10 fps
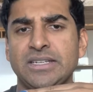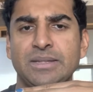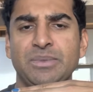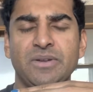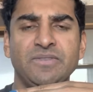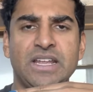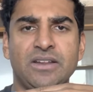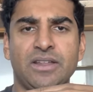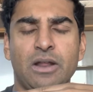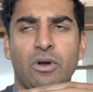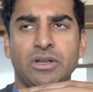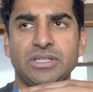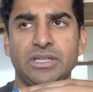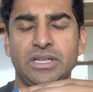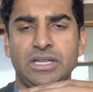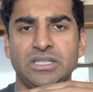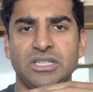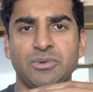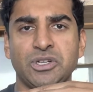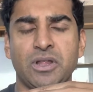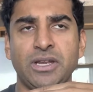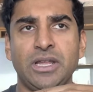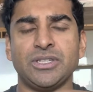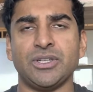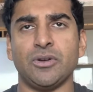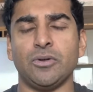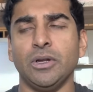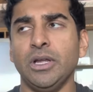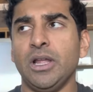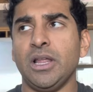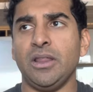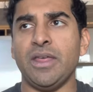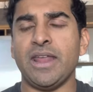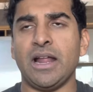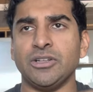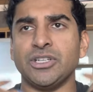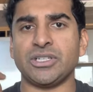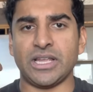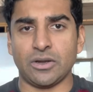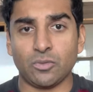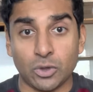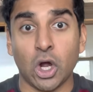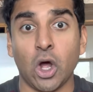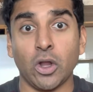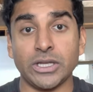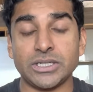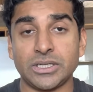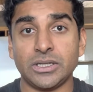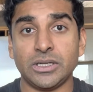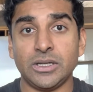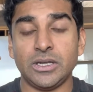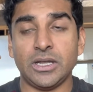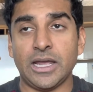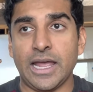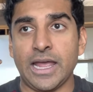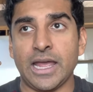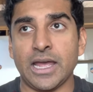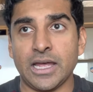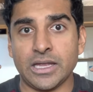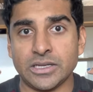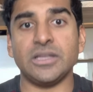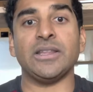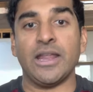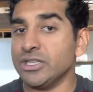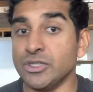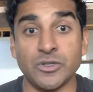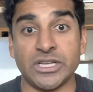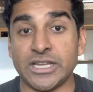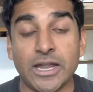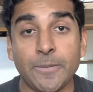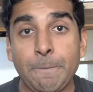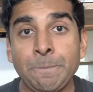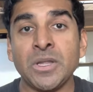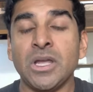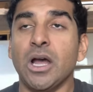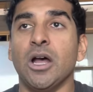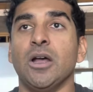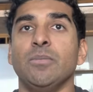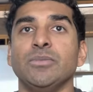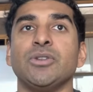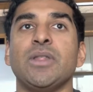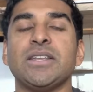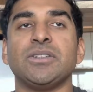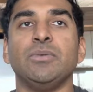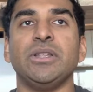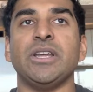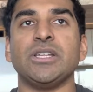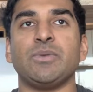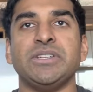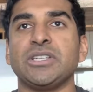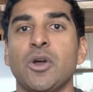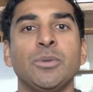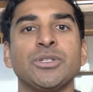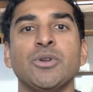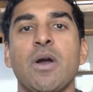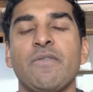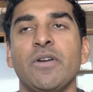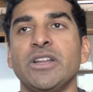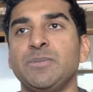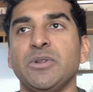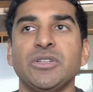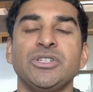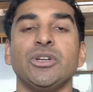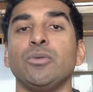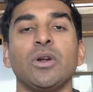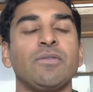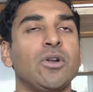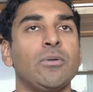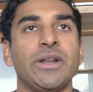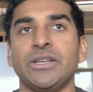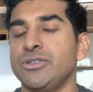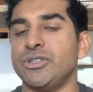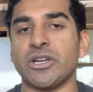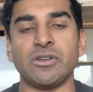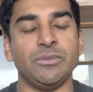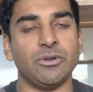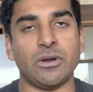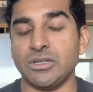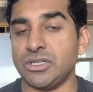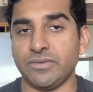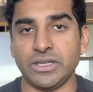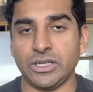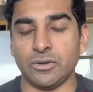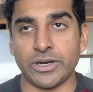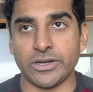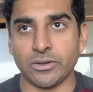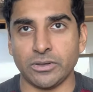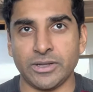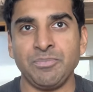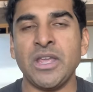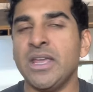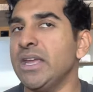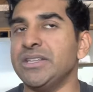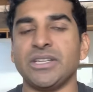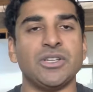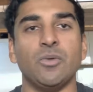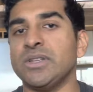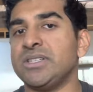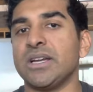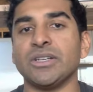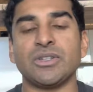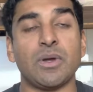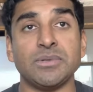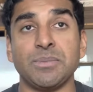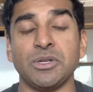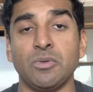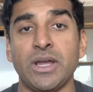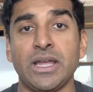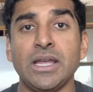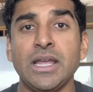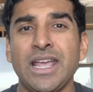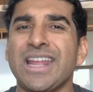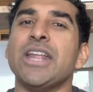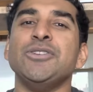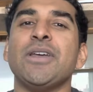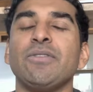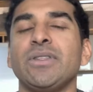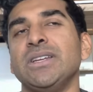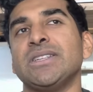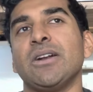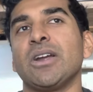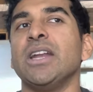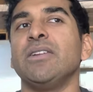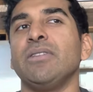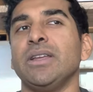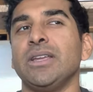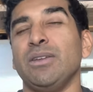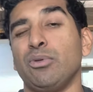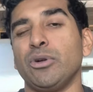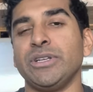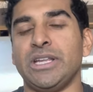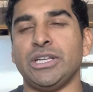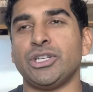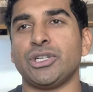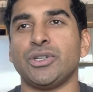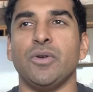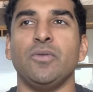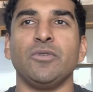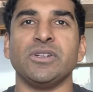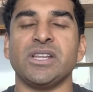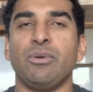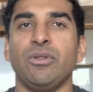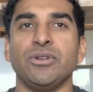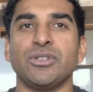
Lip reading: the bit of data that I want in the subject line. And so then I'll just like recall it and then snooze it again. So that's a really nice way. It takes almost no effort. It's built into your workflow already because you check your email relatively, regularly. It takes 1 second to swipe something away. And I do that for things that are kind of like important-ish. So for example, there's